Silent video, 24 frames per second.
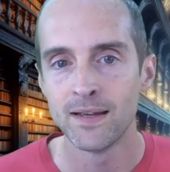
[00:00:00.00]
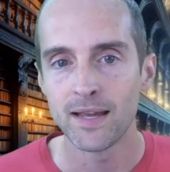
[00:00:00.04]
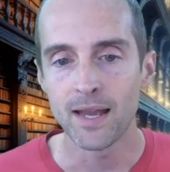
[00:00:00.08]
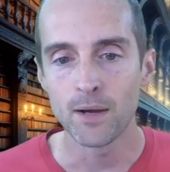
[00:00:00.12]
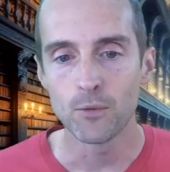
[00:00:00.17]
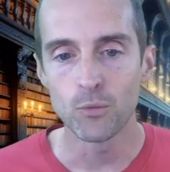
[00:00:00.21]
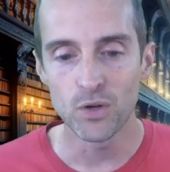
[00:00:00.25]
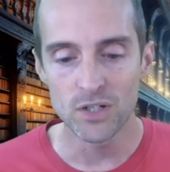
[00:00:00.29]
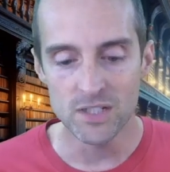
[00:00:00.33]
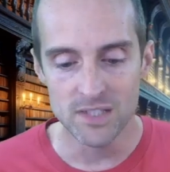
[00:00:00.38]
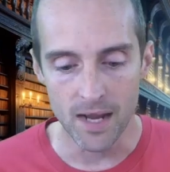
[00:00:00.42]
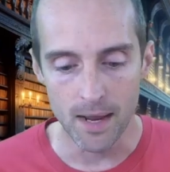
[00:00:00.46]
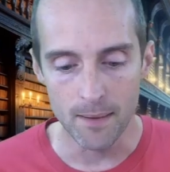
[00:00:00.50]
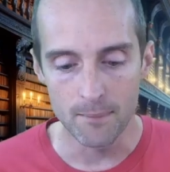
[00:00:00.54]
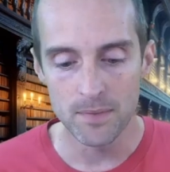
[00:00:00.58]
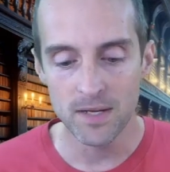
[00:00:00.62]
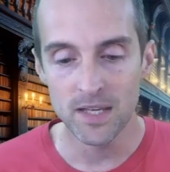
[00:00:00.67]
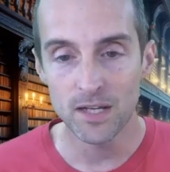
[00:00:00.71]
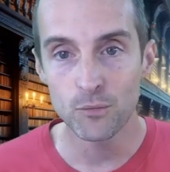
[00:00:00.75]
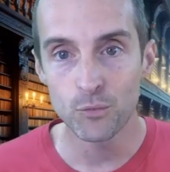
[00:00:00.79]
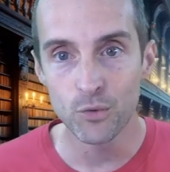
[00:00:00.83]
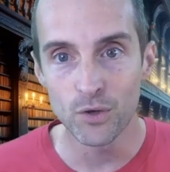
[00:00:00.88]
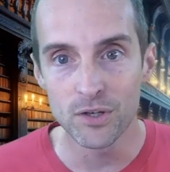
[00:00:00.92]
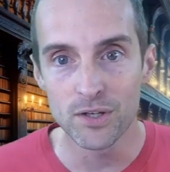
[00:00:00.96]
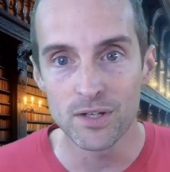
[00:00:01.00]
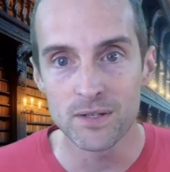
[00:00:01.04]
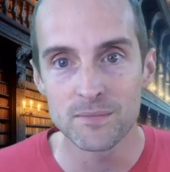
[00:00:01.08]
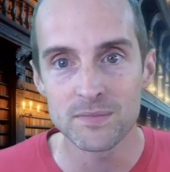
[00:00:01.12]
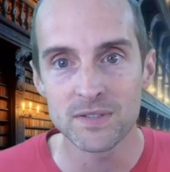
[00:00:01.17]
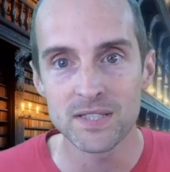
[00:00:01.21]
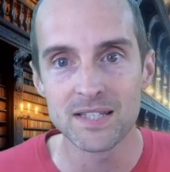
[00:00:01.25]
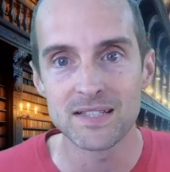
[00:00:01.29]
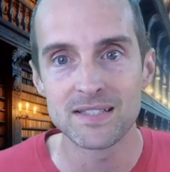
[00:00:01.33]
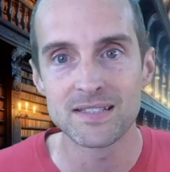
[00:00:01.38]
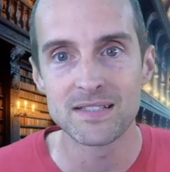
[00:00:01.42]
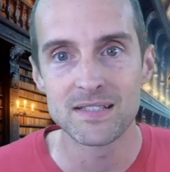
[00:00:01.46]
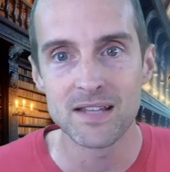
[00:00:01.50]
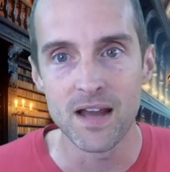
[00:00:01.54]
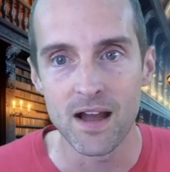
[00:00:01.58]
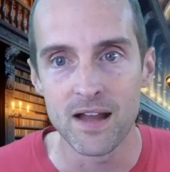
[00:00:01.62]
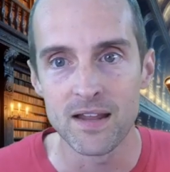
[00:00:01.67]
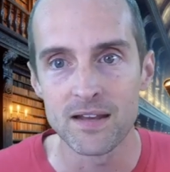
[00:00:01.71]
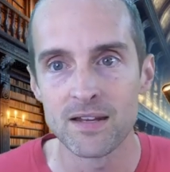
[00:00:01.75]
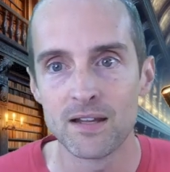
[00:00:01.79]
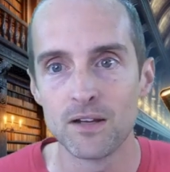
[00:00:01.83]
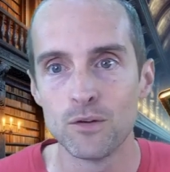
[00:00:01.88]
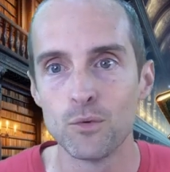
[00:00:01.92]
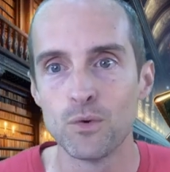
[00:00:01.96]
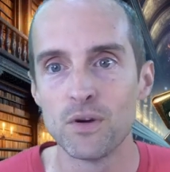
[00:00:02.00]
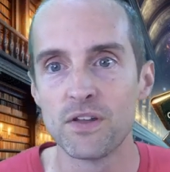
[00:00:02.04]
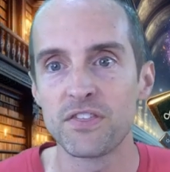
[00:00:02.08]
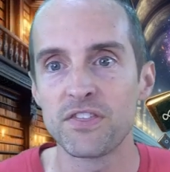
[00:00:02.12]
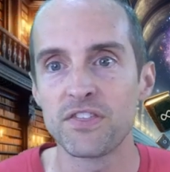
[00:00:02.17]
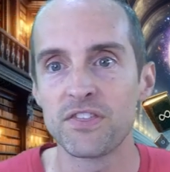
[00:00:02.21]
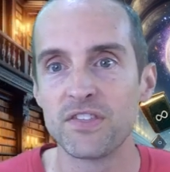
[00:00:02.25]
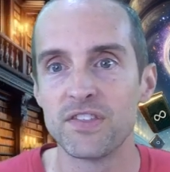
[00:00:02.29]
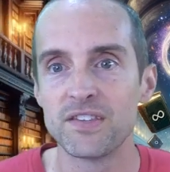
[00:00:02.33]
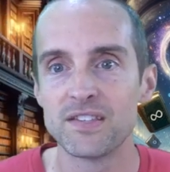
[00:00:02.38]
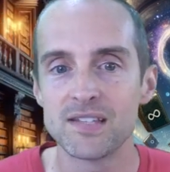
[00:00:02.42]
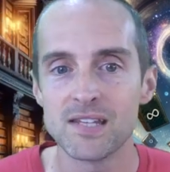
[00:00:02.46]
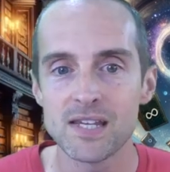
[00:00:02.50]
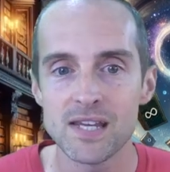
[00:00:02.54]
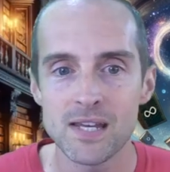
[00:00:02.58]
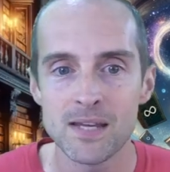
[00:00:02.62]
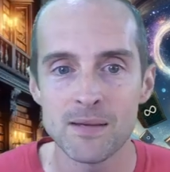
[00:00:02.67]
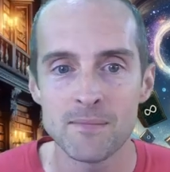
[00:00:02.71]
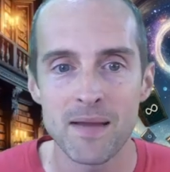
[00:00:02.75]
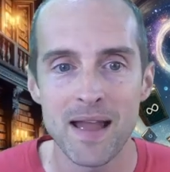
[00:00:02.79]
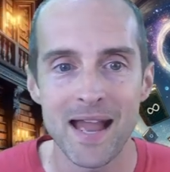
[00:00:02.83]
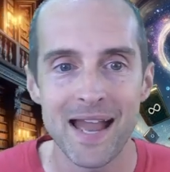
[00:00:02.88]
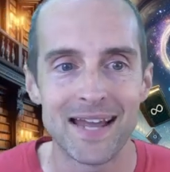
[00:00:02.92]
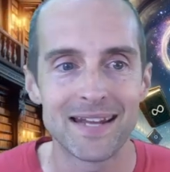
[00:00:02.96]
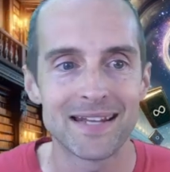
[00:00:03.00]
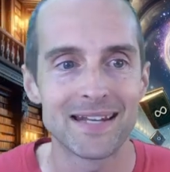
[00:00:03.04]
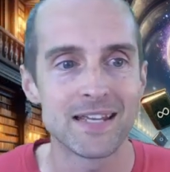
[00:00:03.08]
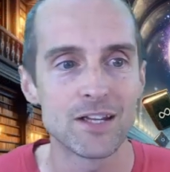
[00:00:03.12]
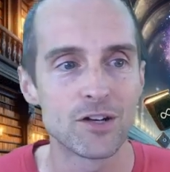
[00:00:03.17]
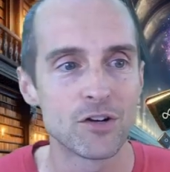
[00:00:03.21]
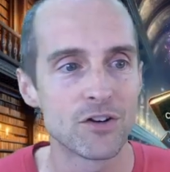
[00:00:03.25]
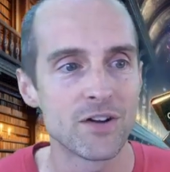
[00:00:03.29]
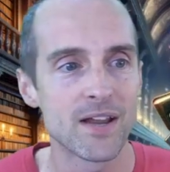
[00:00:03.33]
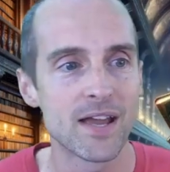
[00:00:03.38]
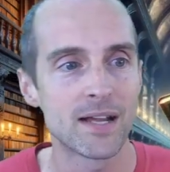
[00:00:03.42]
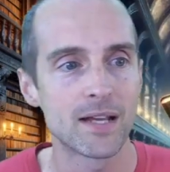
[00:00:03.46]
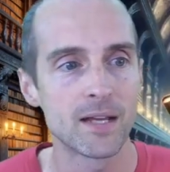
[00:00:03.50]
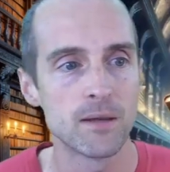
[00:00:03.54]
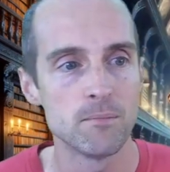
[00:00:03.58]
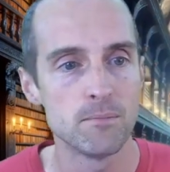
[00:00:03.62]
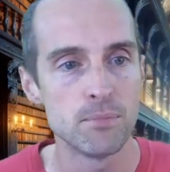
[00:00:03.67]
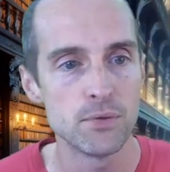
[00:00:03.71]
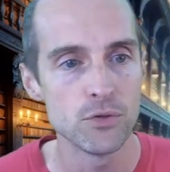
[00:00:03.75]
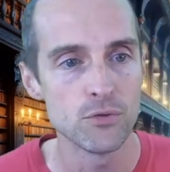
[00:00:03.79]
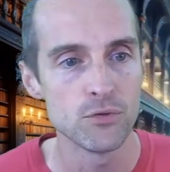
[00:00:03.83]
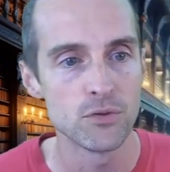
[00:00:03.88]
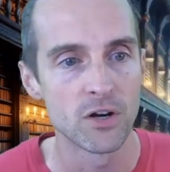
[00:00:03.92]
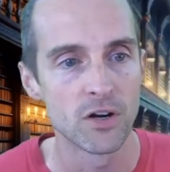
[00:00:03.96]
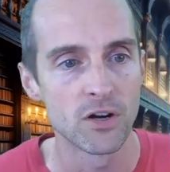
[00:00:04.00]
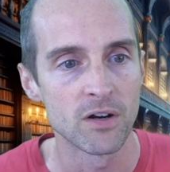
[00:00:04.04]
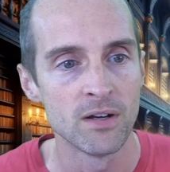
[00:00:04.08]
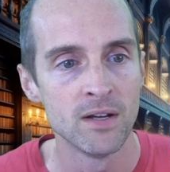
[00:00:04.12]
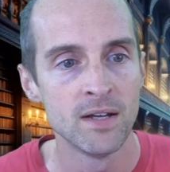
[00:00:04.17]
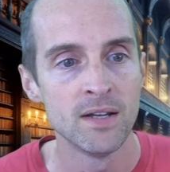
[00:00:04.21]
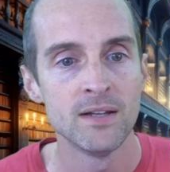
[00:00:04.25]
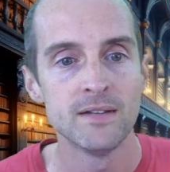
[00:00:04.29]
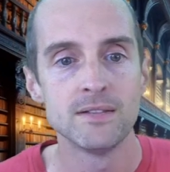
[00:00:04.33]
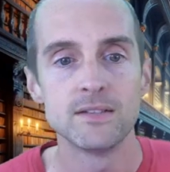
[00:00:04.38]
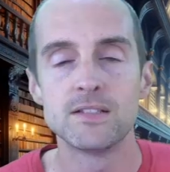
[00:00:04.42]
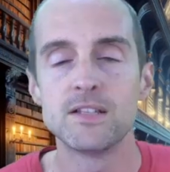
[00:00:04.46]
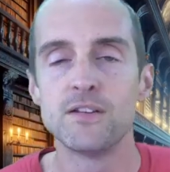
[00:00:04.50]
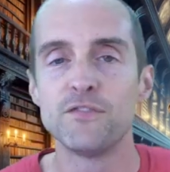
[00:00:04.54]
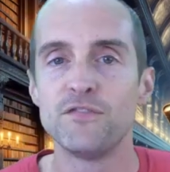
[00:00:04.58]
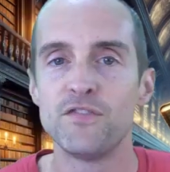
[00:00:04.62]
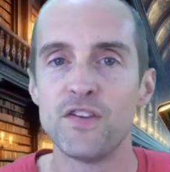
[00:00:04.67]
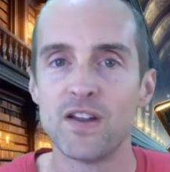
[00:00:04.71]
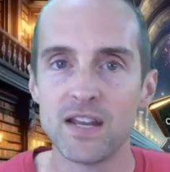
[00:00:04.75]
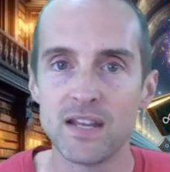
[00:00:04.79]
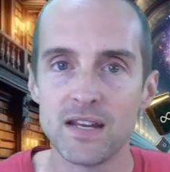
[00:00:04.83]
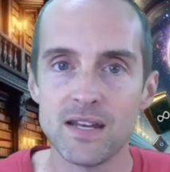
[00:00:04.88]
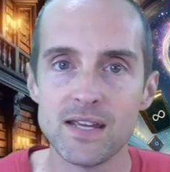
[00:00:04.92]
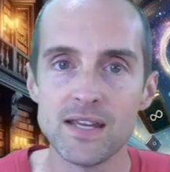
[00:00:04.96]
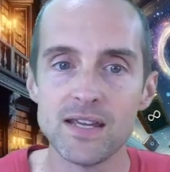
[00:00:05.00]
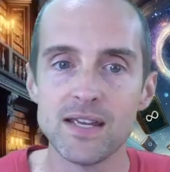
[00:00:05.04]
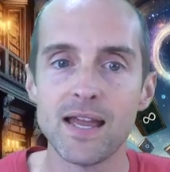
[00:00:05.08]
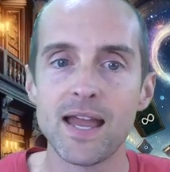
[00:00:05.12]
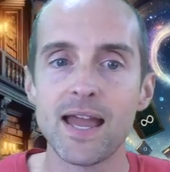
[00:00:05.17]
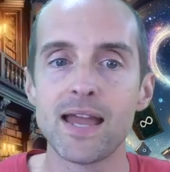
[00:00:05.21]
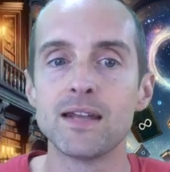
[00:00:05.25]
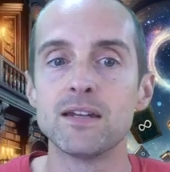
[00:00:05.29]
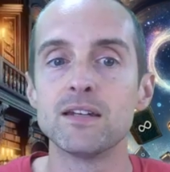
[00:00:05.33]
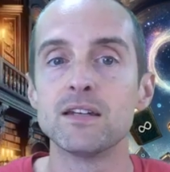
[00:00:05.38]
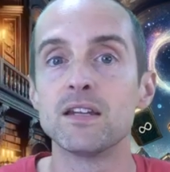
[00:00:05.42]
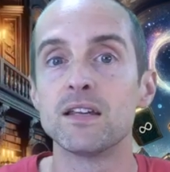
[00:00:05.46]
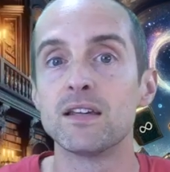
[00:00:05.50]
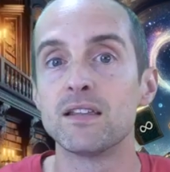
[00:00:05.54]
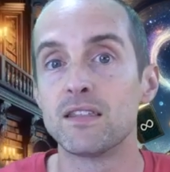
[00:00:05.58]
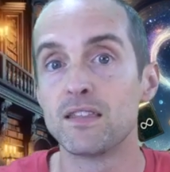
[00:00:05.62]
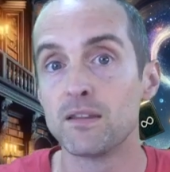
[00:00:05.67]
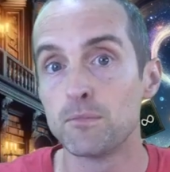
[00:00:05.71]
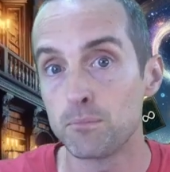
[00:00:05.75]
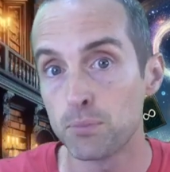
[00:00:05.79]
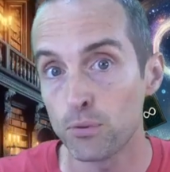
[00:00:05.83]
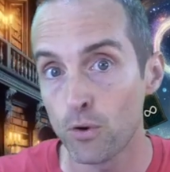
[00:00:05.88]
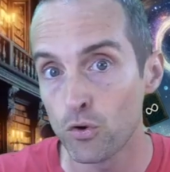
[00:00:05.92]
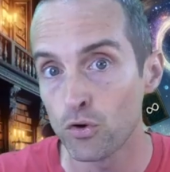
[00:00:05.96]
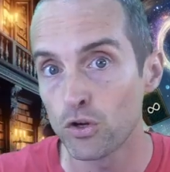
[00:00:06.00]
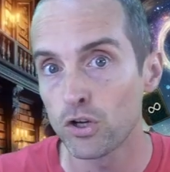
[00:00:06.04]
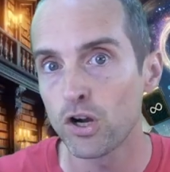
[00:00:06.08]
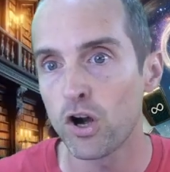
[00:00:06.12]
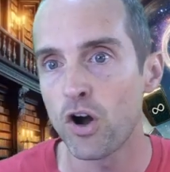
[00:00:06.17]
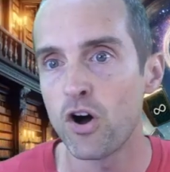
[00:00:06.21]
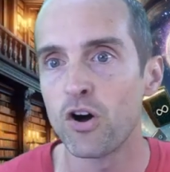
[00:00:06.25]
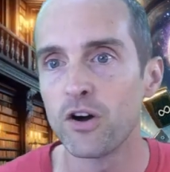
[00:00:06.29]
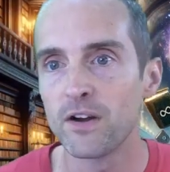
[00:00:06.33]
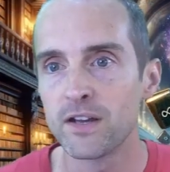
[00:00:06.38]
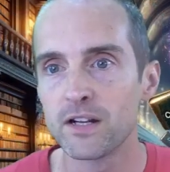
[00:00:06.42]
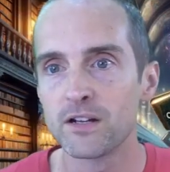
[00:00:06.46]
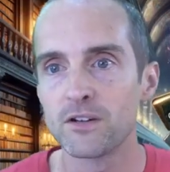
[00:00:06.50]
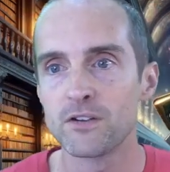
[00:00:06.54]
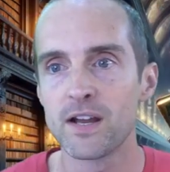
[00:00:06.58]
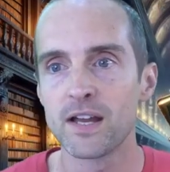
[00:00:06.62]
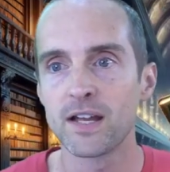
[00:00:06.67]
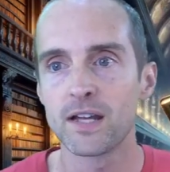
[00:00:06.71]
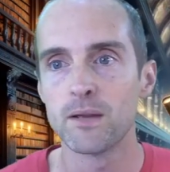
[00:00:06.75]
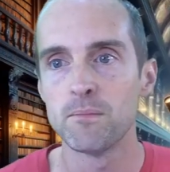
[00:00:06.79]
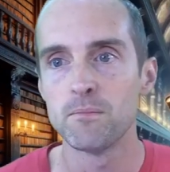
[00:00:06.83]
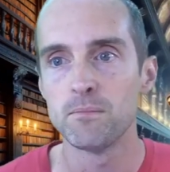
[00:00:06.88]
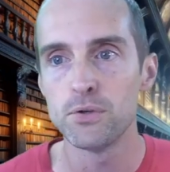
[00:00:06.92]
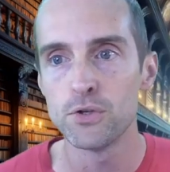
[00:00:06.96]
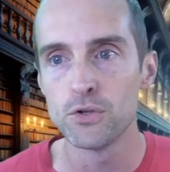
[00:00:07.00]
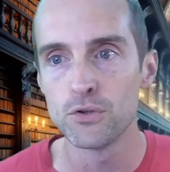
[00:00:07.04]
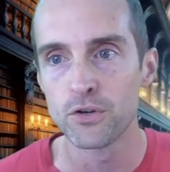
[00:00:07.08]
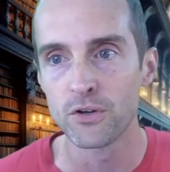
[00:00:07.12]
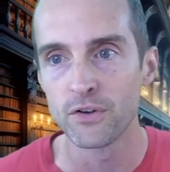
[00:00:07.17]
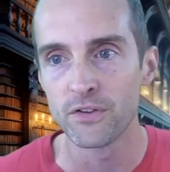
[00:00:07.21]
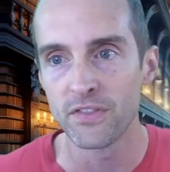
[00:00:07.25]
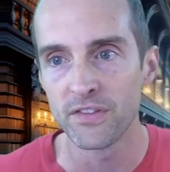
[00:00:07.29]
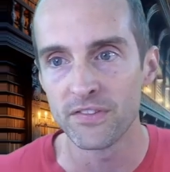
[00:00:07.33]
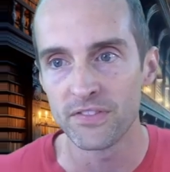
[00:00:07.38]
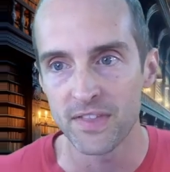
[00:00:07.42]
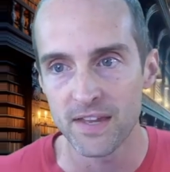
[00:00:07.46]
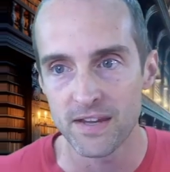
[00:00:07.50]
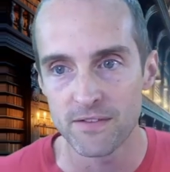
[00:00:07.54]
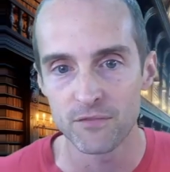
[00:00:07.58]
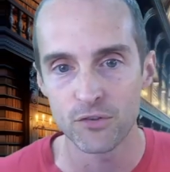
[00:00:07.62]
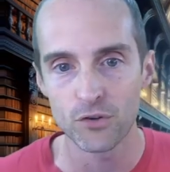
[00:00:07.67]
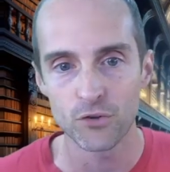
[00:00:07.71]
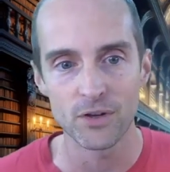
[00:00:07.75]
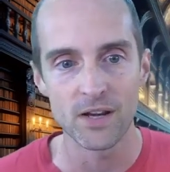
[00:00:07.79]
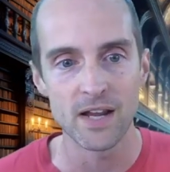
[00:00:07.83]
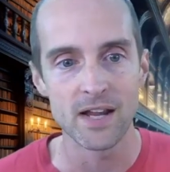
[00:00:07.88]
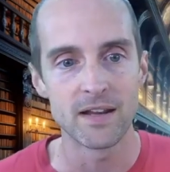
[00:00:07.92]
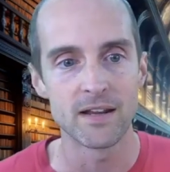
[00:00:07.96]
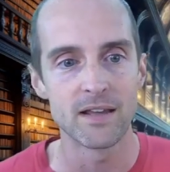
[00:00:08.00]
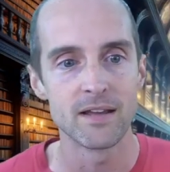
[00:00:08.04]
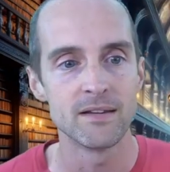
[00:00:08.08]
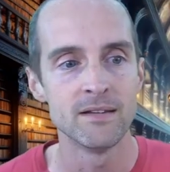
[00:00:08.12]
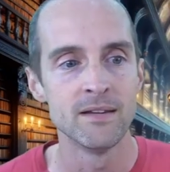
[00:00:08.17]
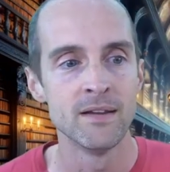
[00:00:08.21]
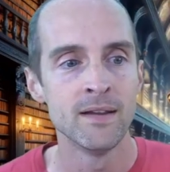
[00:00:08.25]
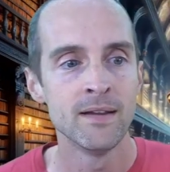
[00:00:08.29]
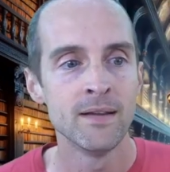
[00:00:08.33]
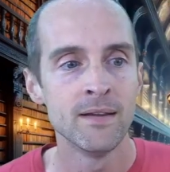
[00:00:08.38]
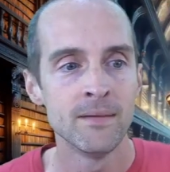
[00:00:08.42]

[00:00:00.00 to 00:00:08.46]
And what Dominic Williams has done with the team at Internet Computer, Dfinity, and the protocol Internet Computer that they've created,